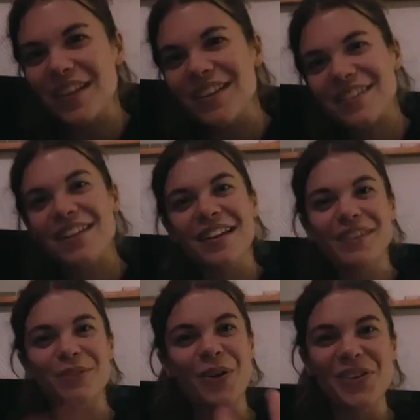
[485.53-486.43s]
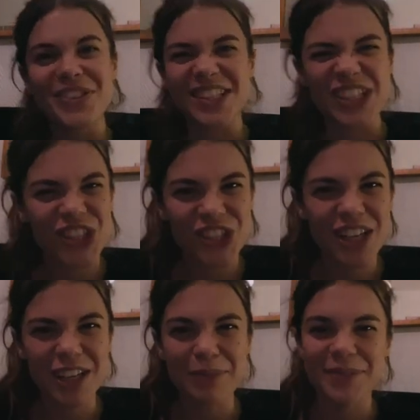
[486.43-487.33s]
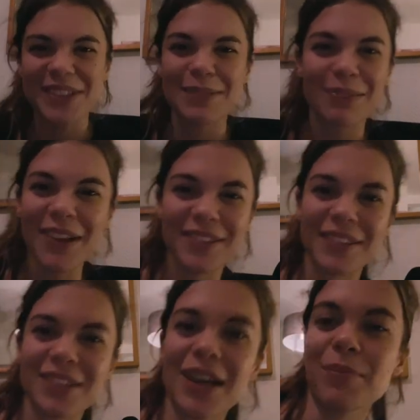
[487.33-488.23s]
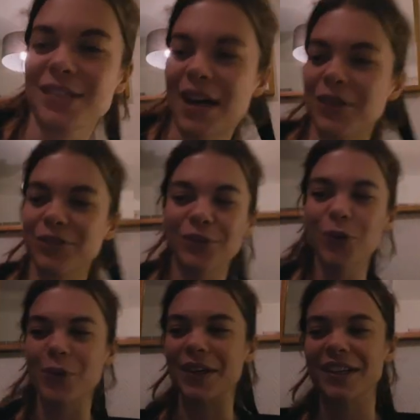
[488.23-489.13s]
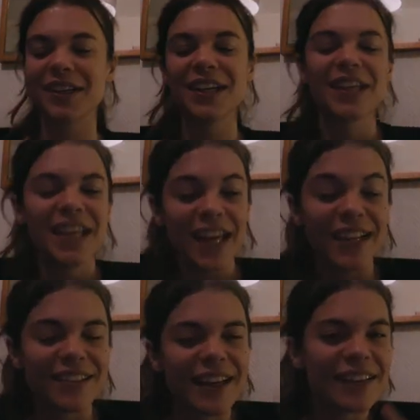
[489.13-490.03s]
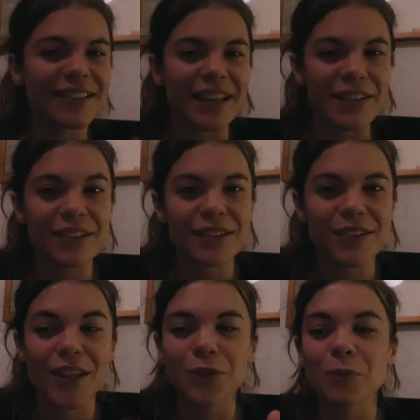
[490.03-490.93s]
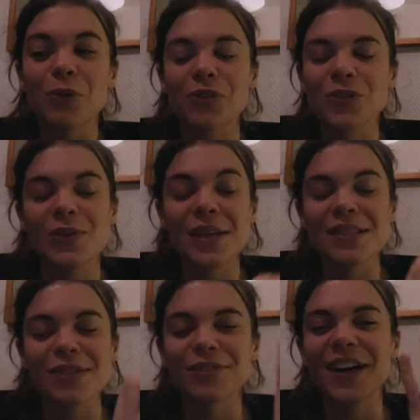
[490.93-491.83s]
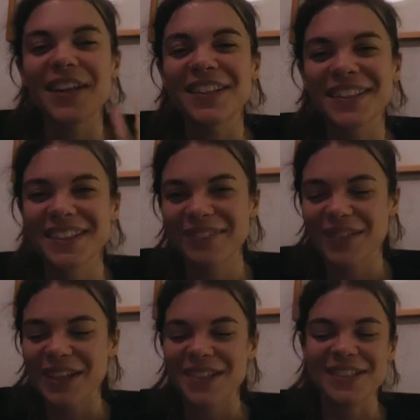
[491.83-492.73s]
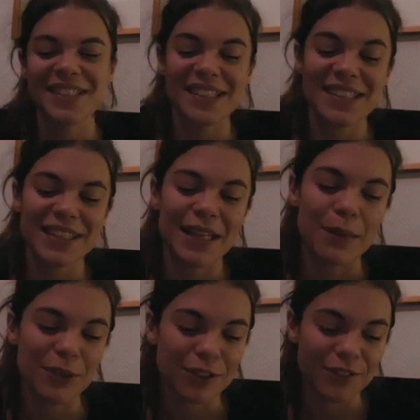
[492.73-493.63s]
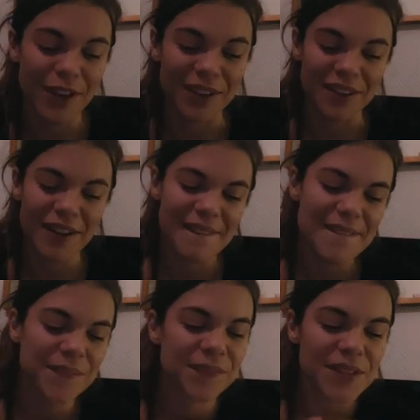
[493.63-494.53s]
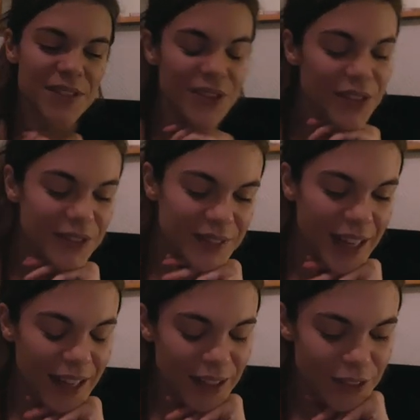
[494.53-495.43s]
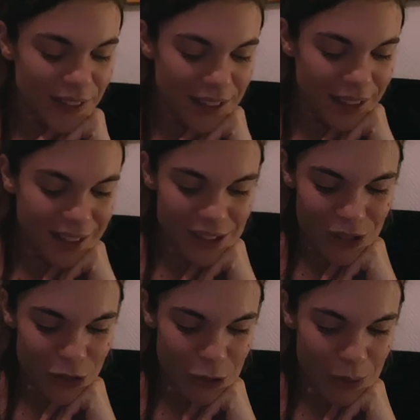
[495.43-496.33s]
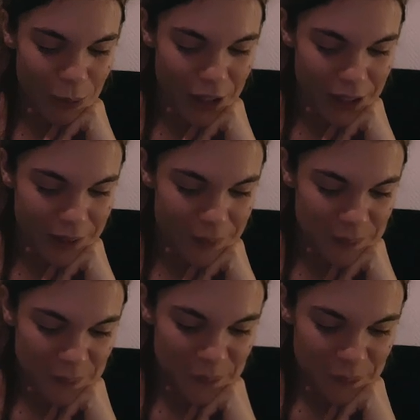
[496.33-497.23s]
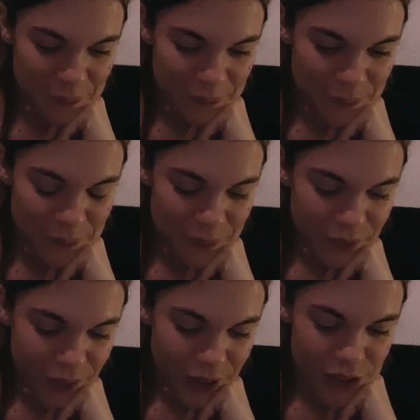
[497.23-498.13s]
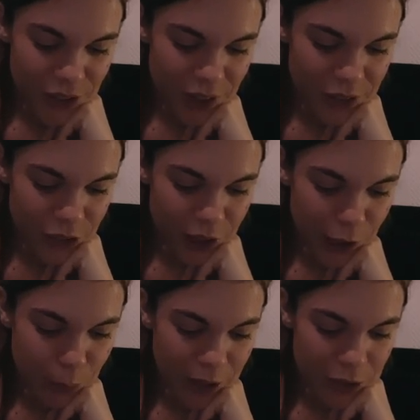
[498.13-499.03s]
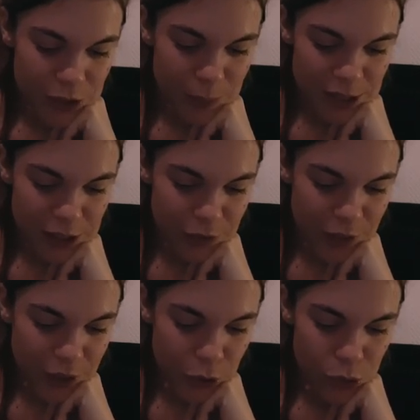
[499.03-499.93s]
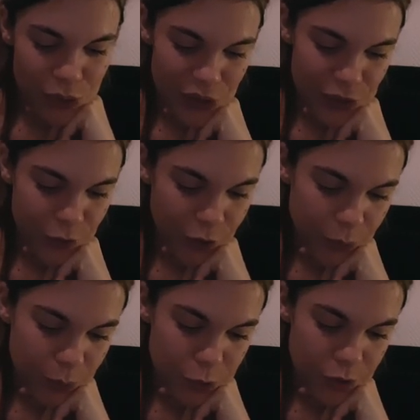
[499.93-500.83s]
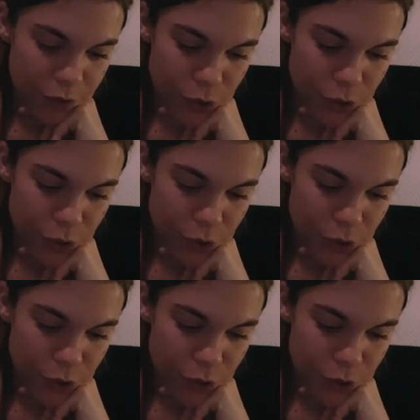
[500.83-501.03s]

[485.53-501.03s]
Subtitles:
Their words is sharp, it's blunt, it comes out of nowhere, and then that thunderbolt creates the fire because it's the element of fire. So I like the fact that there's a tree with it. So they're talking about the specific uses for the wood of the